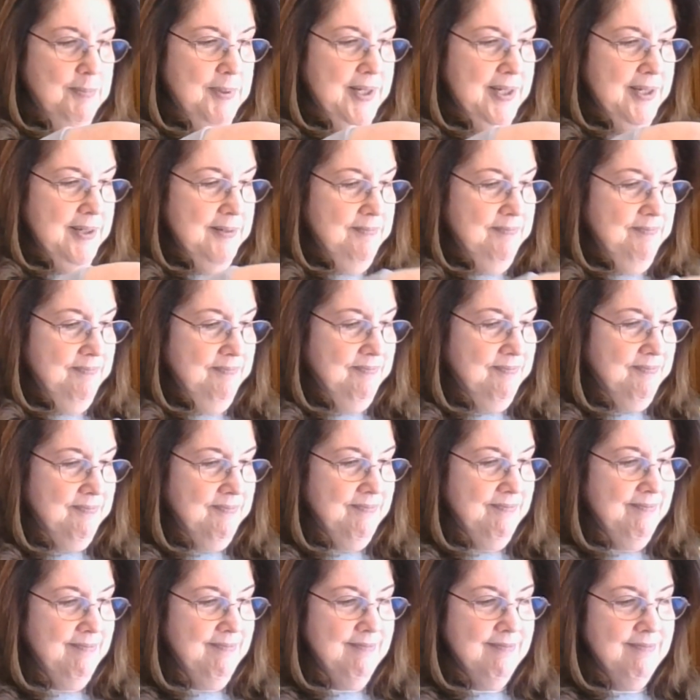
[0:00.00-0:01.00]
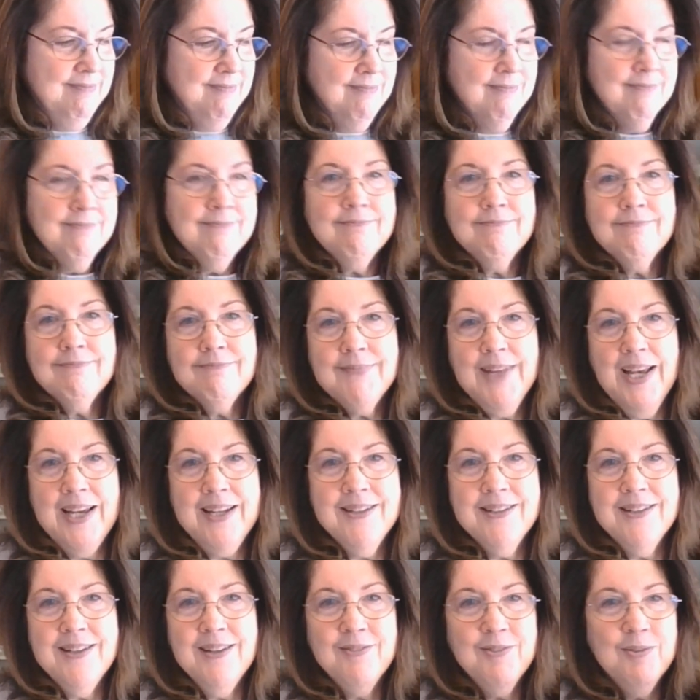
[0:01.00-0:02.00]
but I
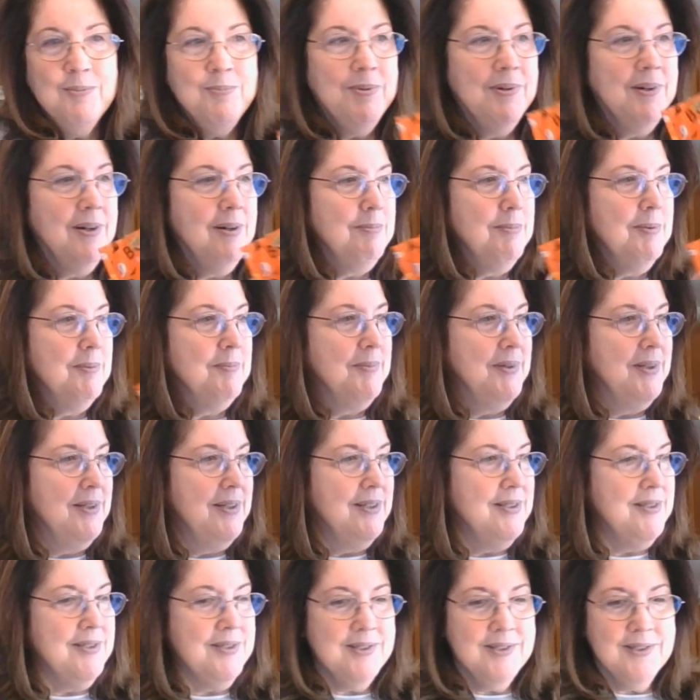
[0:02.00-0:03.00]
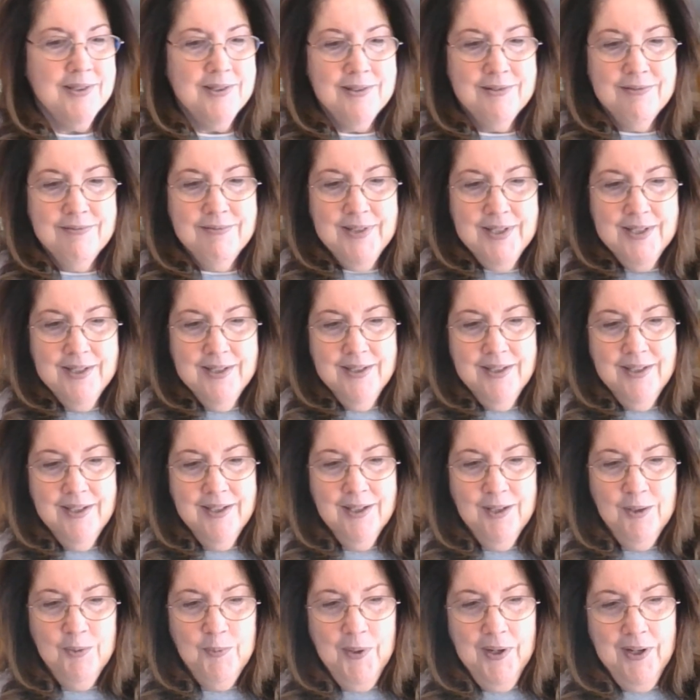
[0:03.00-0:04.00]
didn't have a problem with it, so
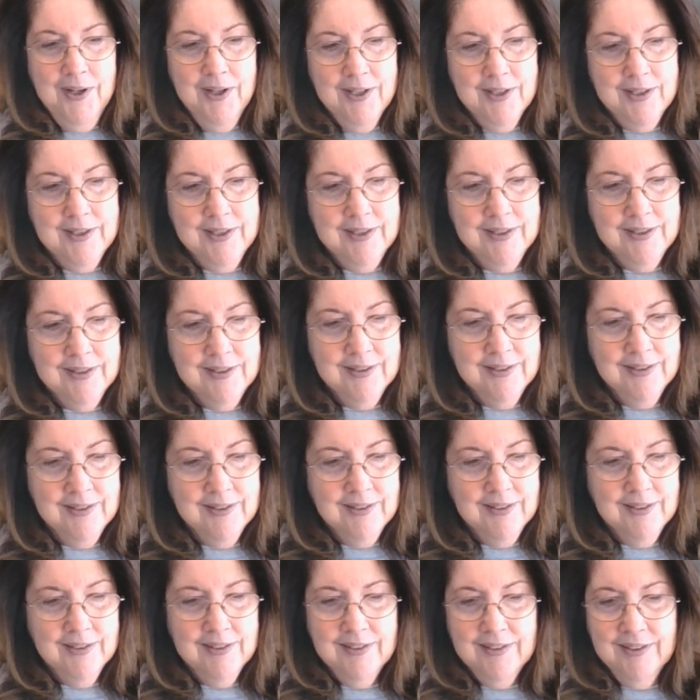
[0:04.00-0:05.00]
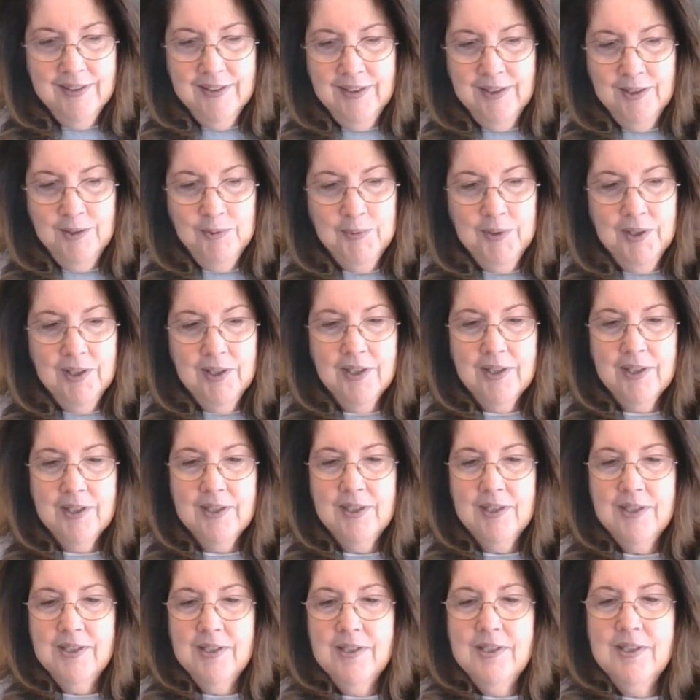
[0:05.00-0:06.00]
it'll work. It'll work.
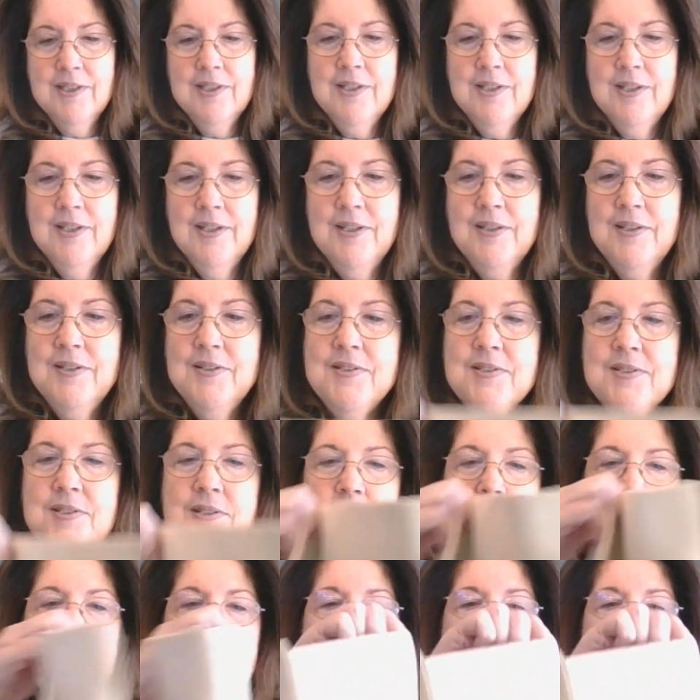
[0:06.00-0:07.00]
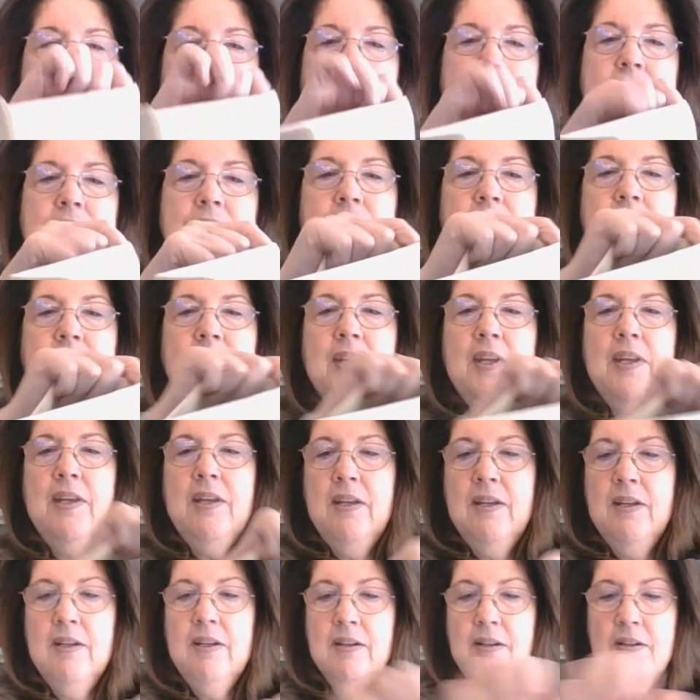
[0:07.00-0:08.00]
So
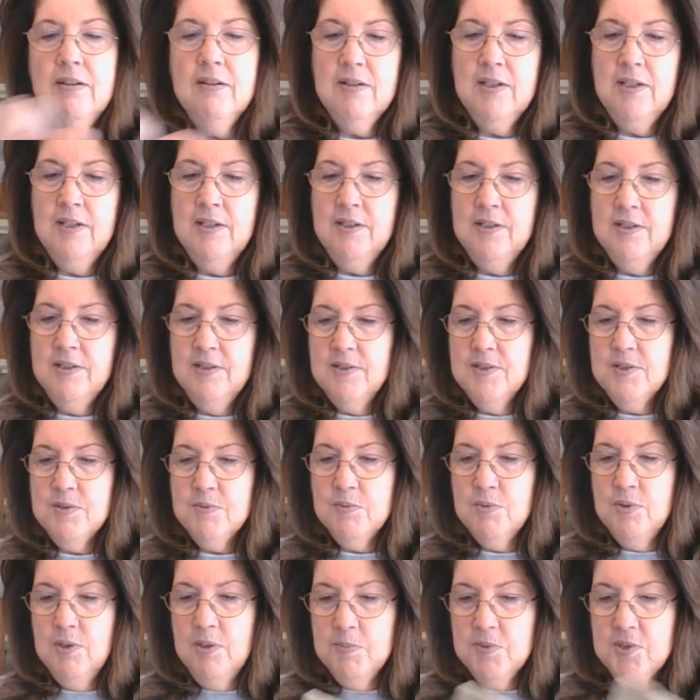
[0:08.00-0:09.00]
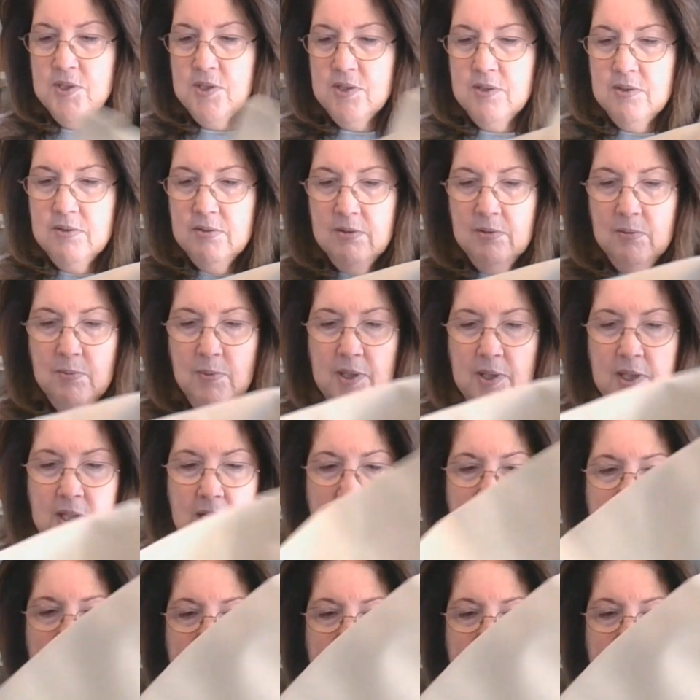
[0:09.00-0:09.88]
here is, whoops, way